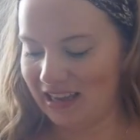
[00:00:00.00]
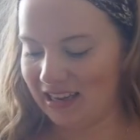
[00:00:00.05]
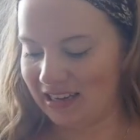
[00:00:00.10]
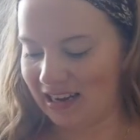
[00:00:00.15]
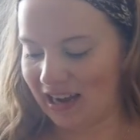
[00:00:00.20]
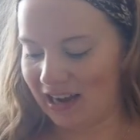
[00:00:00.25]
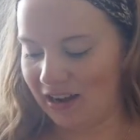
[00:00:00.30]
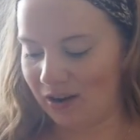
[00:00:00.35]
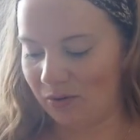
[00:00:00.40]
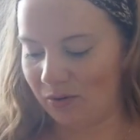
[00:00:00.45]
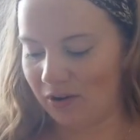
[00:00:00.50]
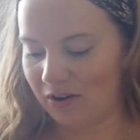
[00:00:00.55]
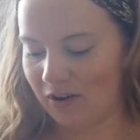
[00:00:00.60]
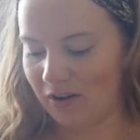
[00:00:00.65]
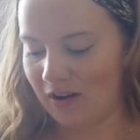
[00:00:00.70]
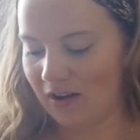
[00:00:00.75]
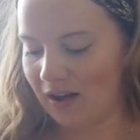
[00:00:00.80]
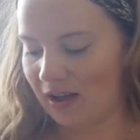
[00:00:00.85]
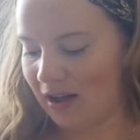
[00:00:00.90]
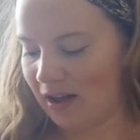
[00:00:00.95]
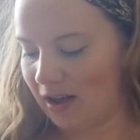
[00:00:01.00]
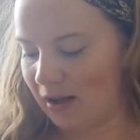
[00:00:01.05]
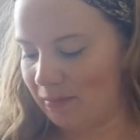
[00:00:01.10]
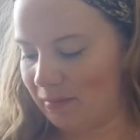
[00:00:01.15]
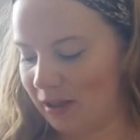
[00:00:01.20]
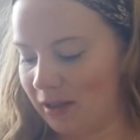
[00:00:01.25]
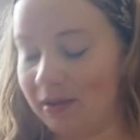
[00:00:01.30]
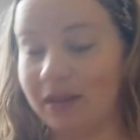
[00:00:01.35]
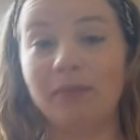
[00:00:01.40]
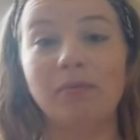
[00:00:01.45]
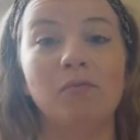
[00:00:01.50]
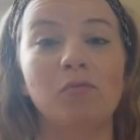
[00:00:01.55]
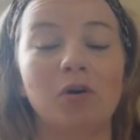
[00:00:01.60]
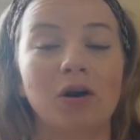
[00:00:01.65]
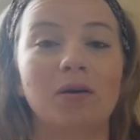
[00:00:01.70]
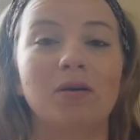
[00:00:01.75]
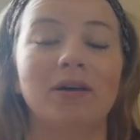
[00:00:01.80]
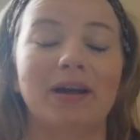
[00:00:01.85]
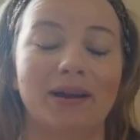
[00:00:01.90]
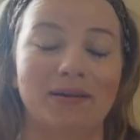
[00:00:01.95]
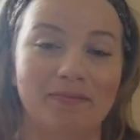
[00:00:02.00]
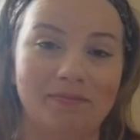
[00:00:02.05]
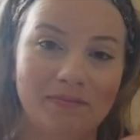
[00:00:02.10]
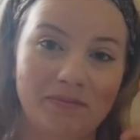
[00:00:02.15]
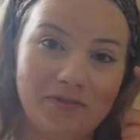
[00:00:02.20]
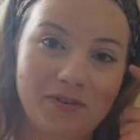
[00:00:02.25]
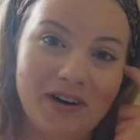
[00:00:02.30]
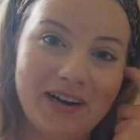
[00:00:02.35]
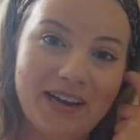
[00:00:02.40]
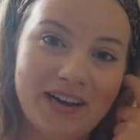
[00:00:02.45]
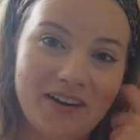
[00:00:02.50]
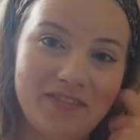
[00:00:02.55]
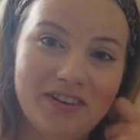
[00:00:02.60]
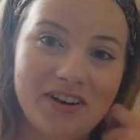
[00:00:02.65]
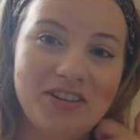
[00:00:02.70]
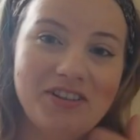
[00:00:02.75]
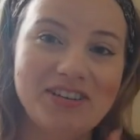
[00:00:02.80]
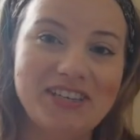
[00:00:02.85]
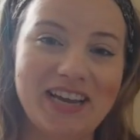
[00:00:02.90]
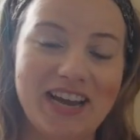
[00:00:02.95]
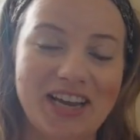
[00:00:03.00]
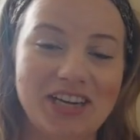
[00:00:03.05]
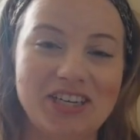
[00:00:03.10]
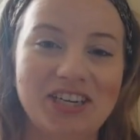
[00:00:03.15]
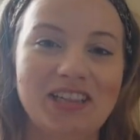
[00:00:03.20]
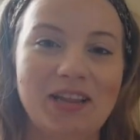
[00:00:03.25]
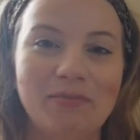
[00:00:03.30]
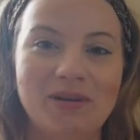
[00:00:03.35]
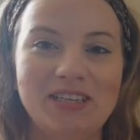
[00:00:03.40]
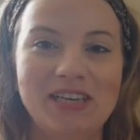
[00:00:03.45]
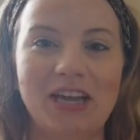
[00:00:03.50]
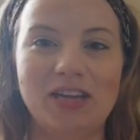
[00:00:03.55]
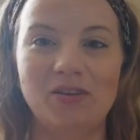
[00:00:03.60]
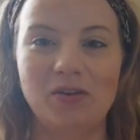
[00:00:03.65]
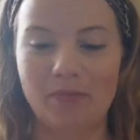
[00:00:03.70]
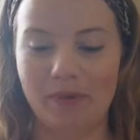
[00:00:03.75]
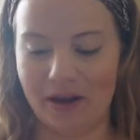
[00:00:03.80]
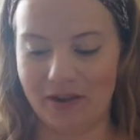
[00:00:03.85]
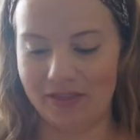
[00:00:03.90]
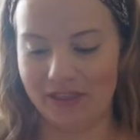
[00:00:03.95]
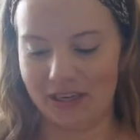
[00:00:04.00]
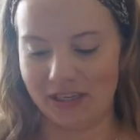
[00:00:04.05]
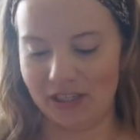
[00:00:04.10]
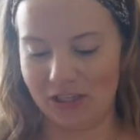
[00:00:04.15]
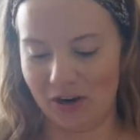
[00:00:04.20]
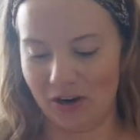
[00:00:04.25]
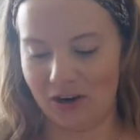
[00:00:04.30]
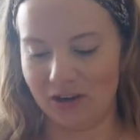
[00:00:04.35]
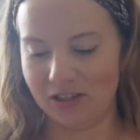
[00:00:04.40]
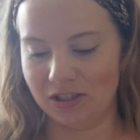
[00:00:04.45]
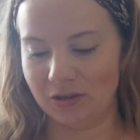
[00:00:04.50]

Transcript: Now, a little more, okay, before I get off another tangent, let me tell you about this yarn.